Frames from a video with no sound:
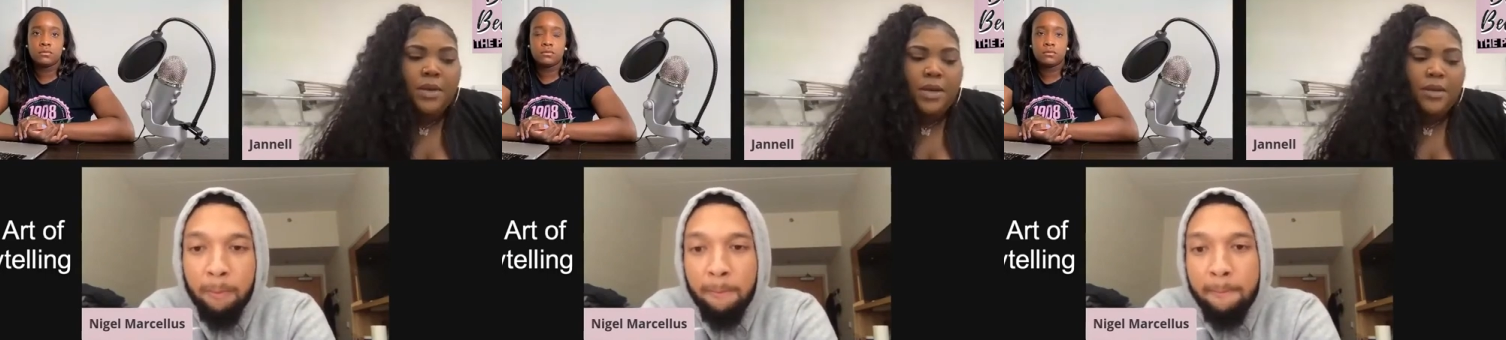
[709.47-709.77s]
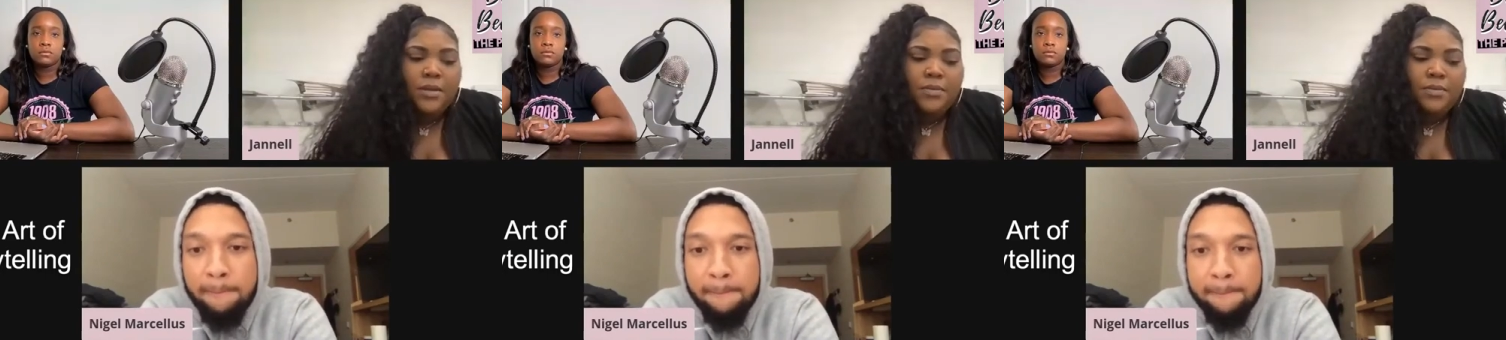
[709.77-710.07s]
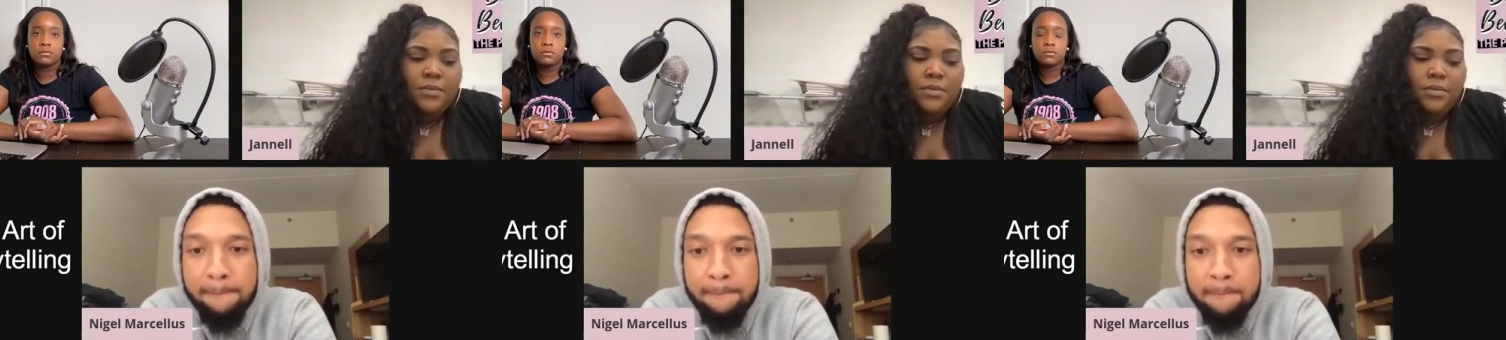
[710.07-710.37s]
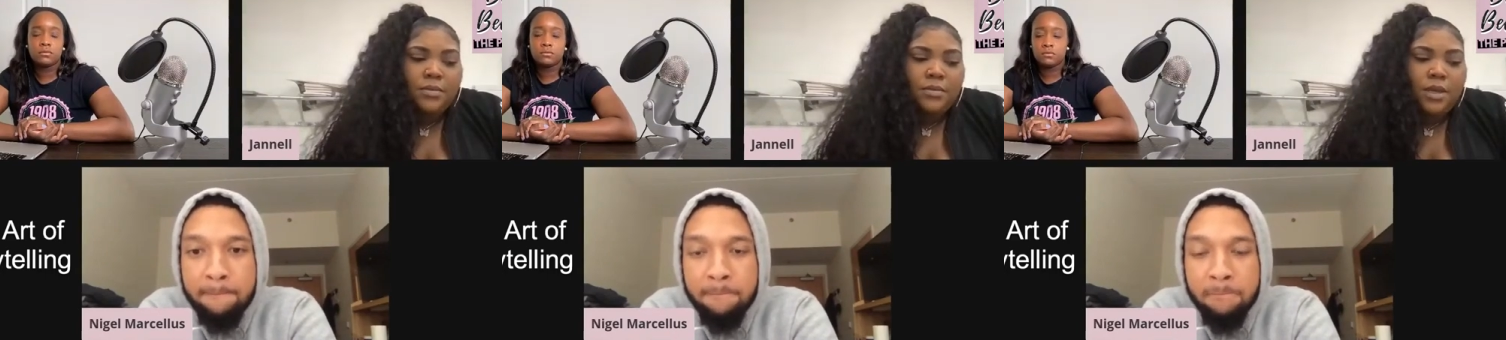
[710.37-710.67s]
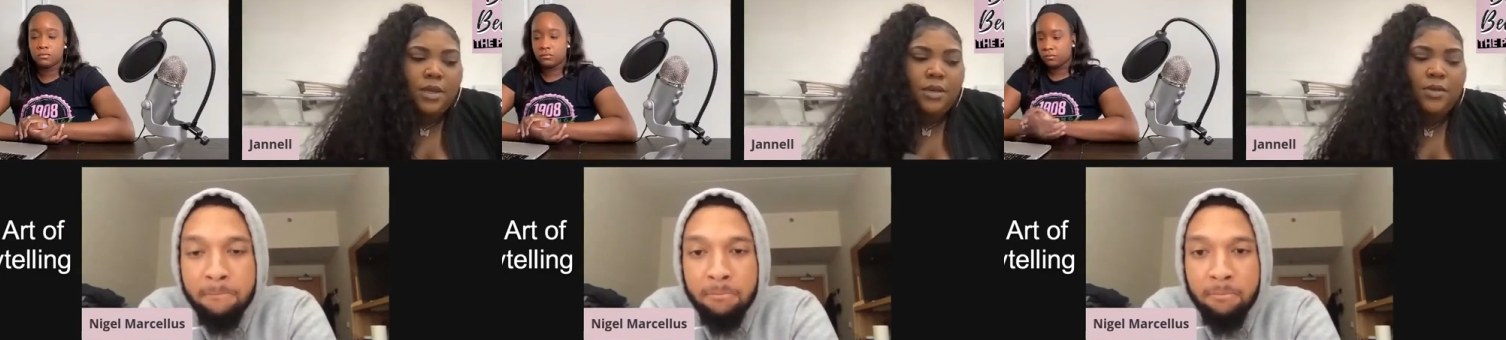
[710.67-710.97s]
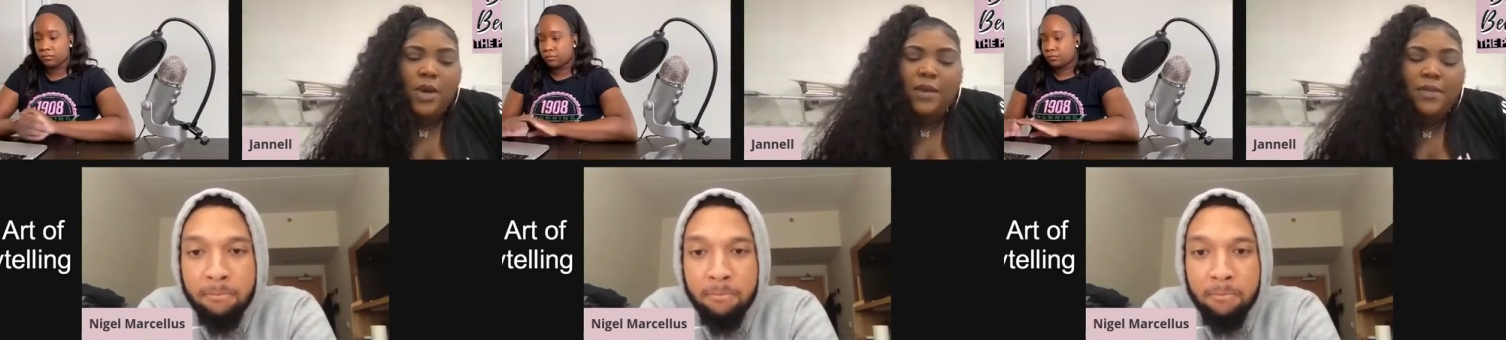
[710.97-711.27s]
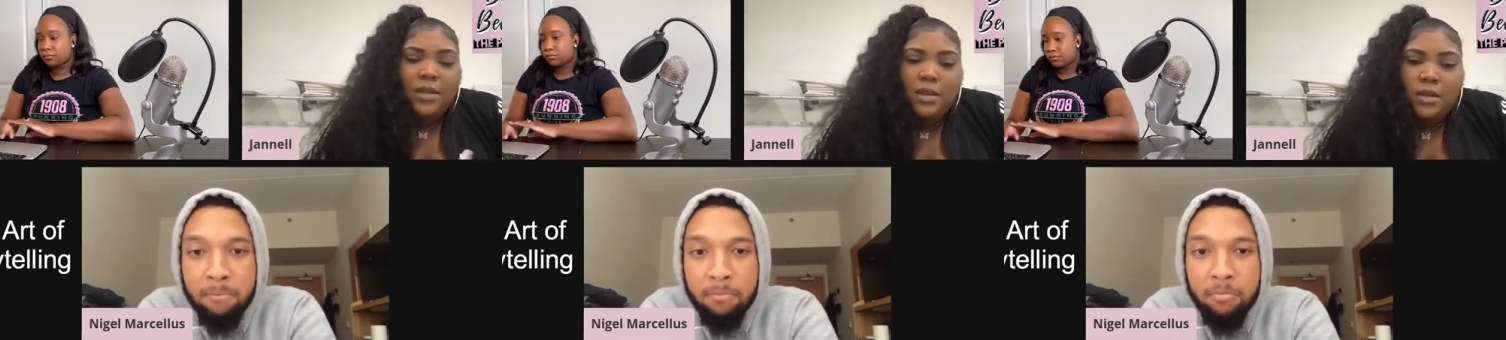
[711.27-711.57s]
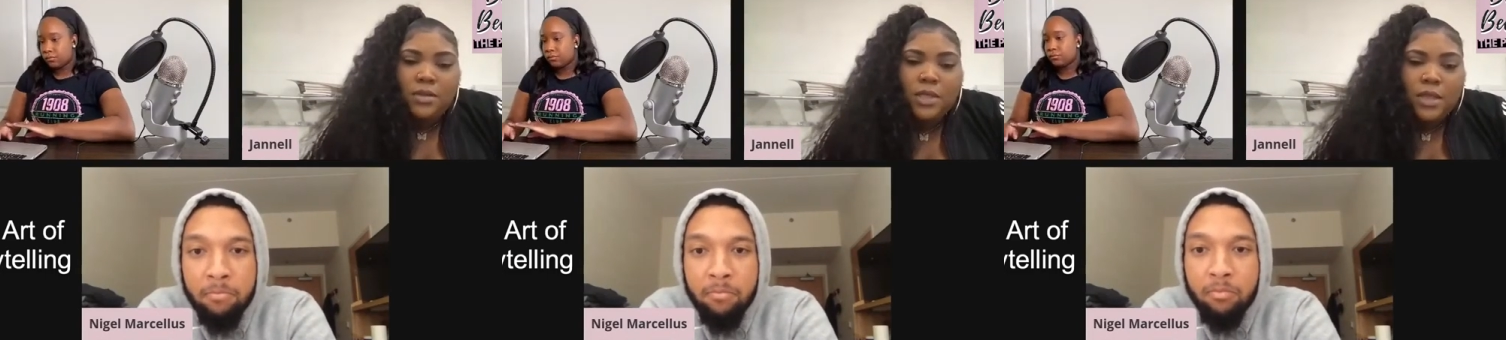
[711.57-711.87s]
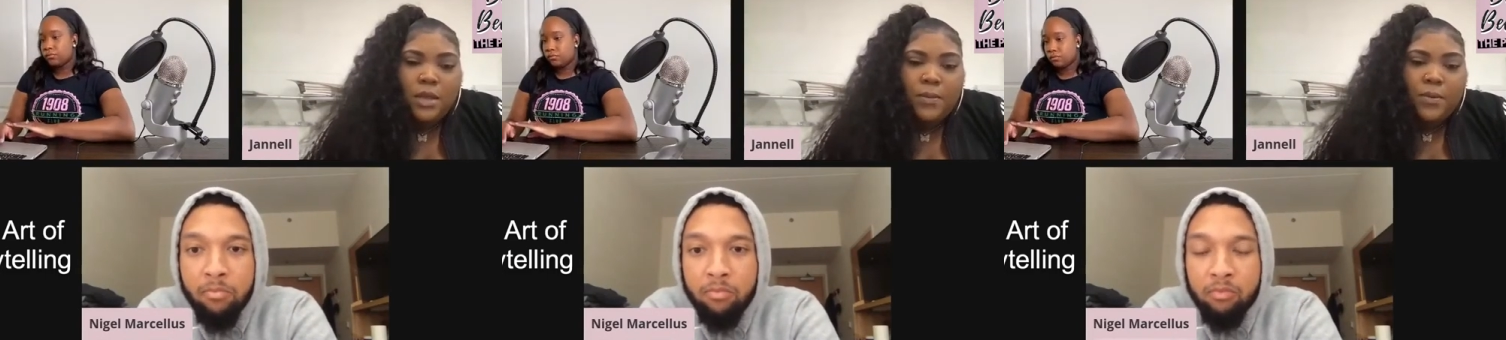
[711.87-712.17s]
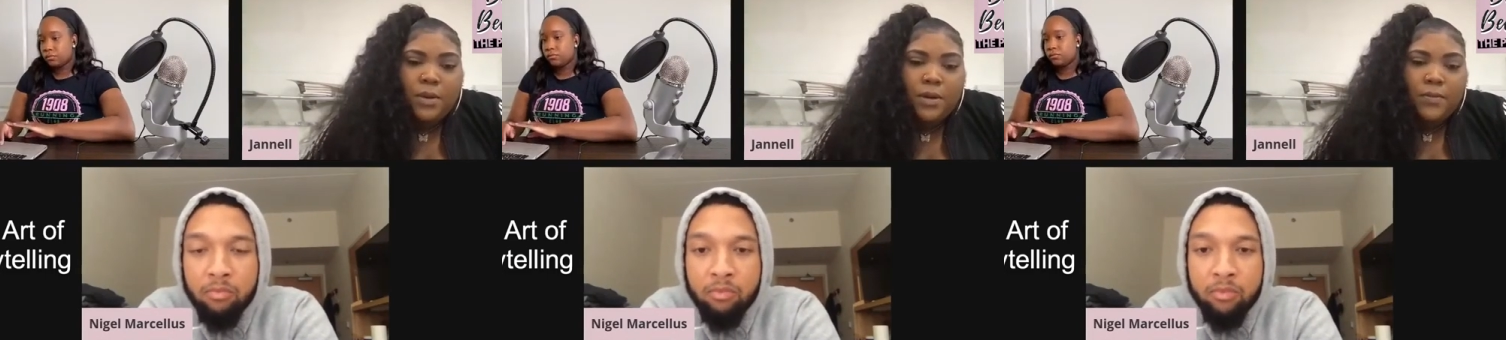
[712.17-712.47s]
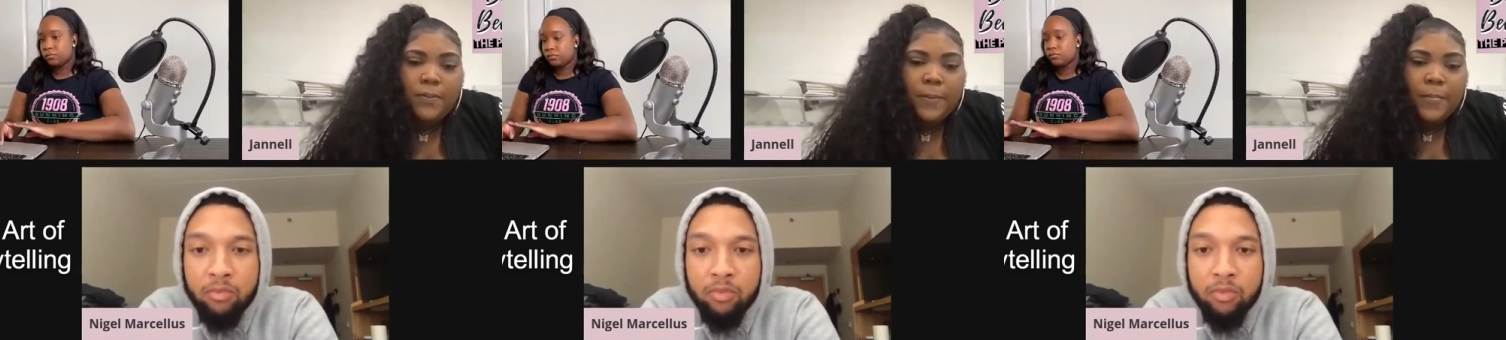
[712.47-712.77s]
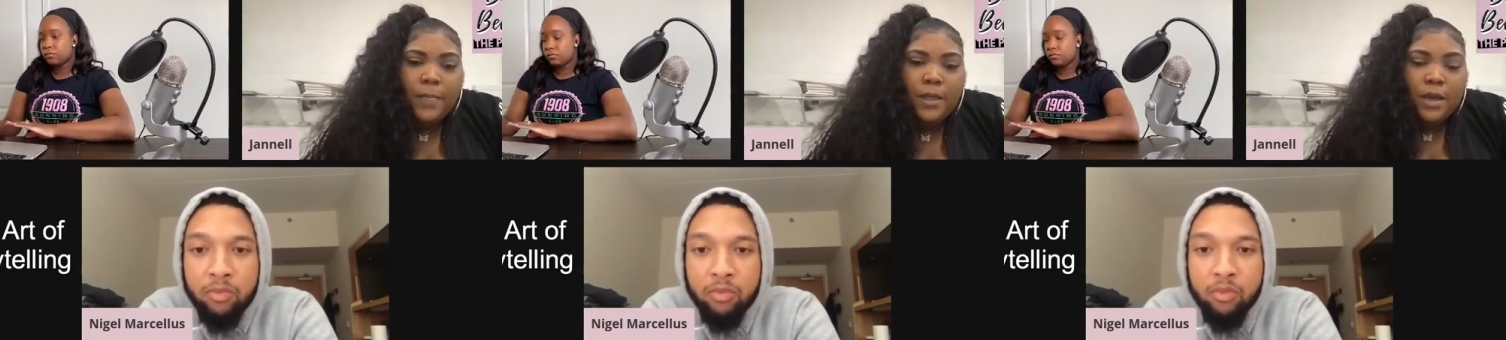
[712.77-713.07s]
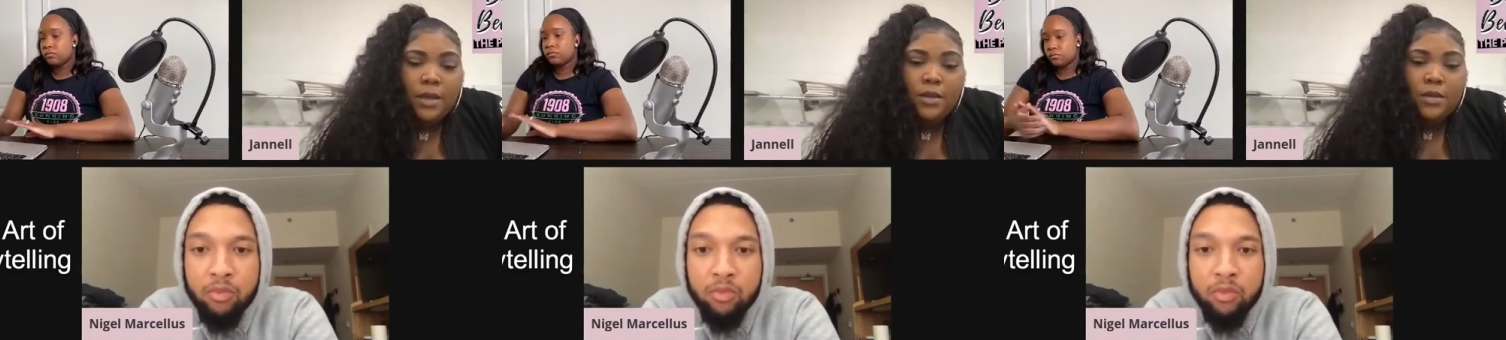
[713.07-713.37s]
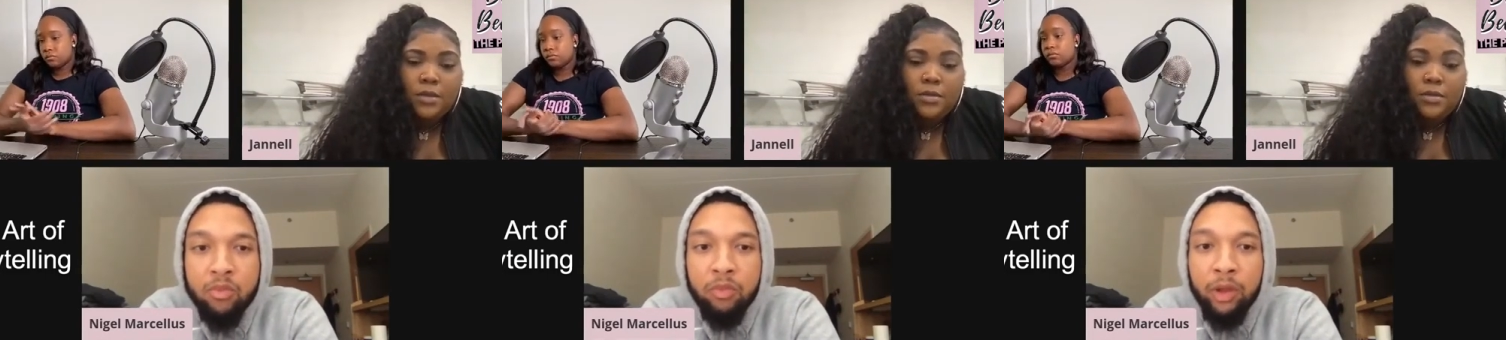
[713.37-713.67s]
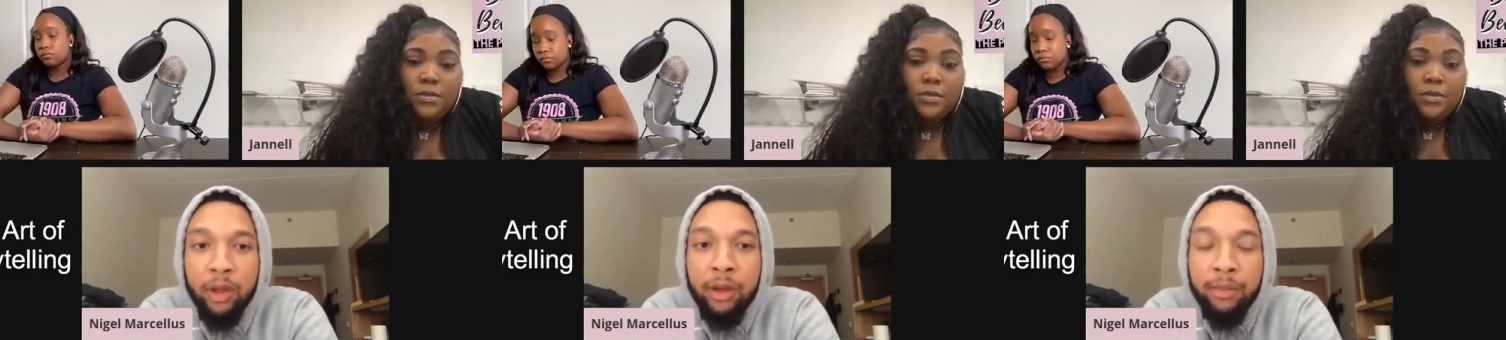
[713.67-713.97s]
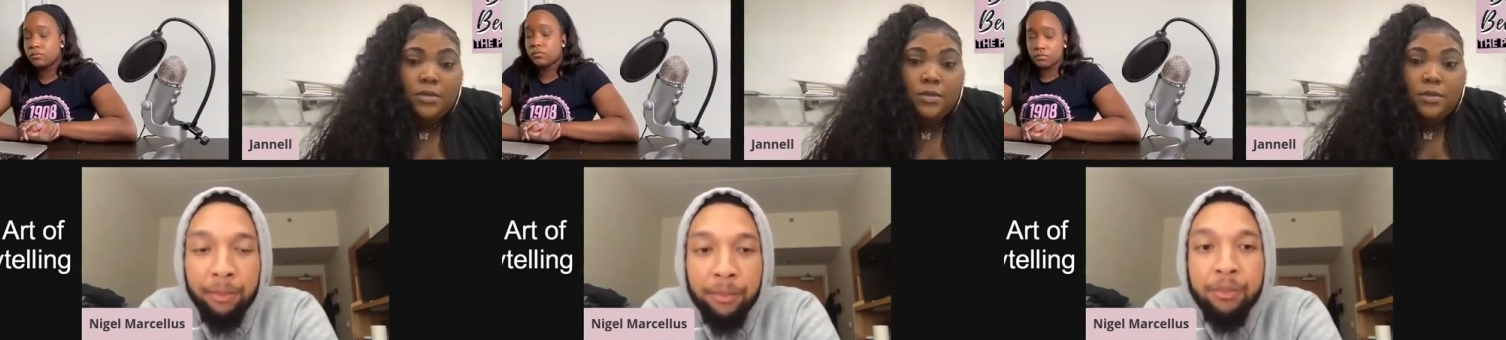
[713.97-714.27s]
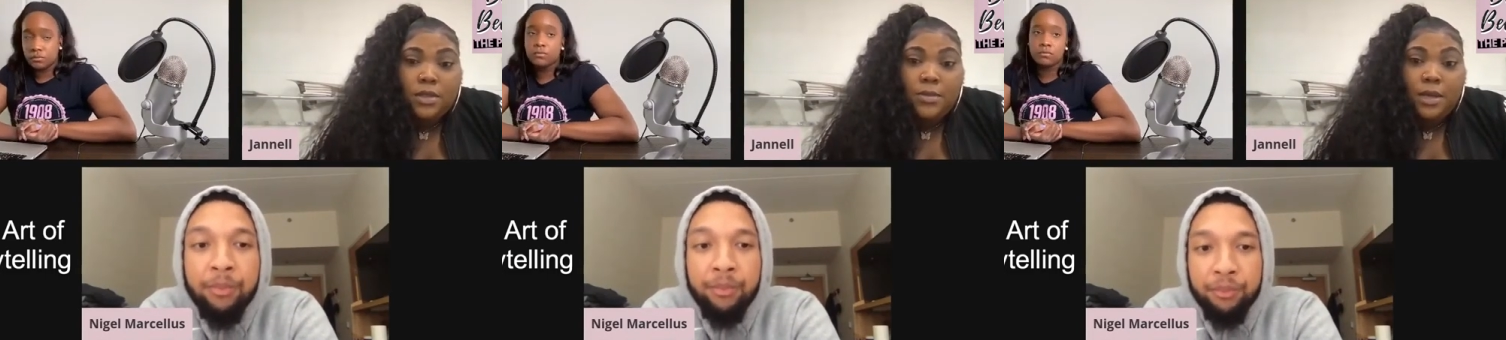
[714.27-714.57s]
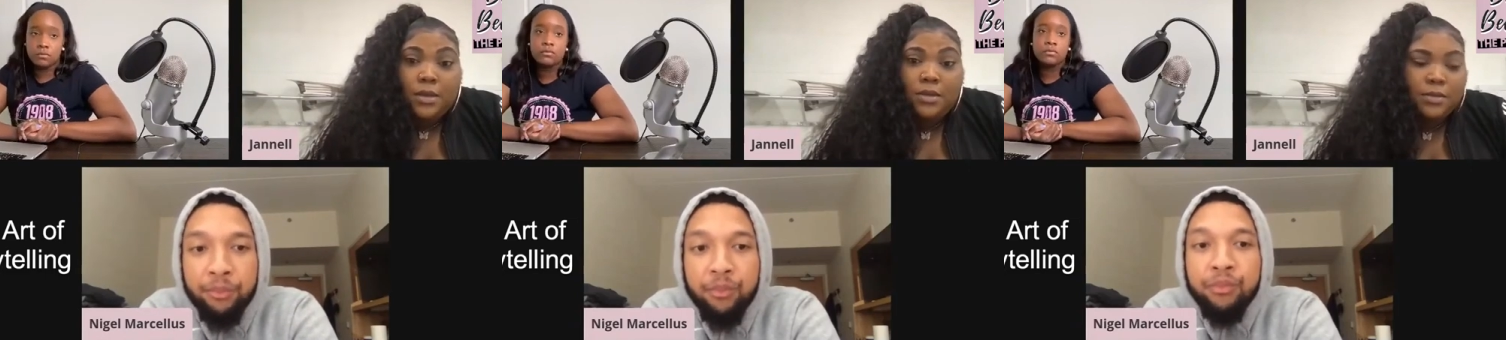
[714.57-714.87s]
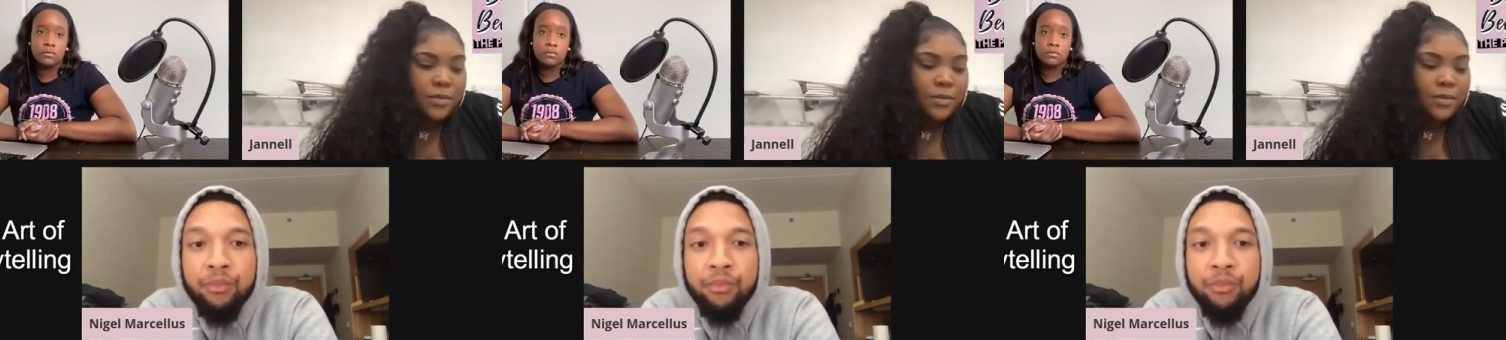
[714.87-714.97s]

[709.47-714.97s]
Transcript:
Speaker 1: But, um, I mean, you have nothing to lose at that point.
Speaker 2: Yeah. Mm,
Speaker 1: to me.